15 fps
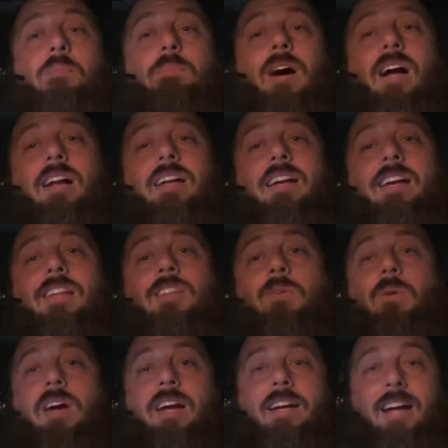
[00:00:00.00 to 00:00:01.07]
But either
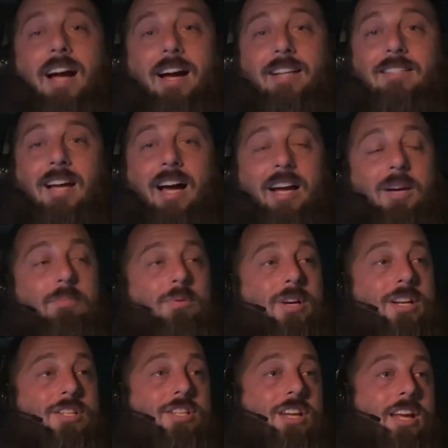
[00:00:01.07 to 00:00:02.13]
way, guys, I
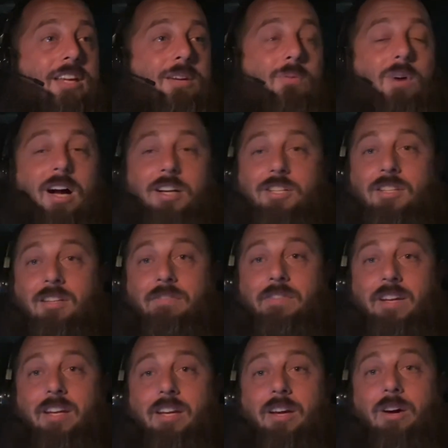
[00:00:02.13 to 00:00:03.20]
appreciate you watching the
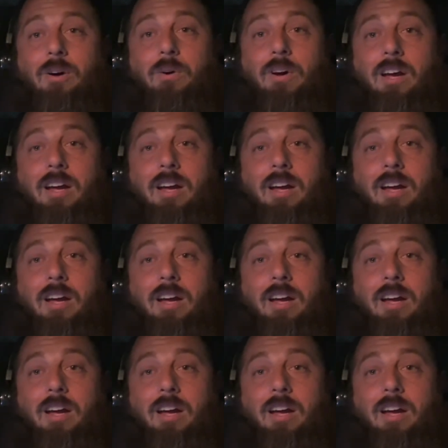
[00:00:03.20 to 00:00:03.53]
video,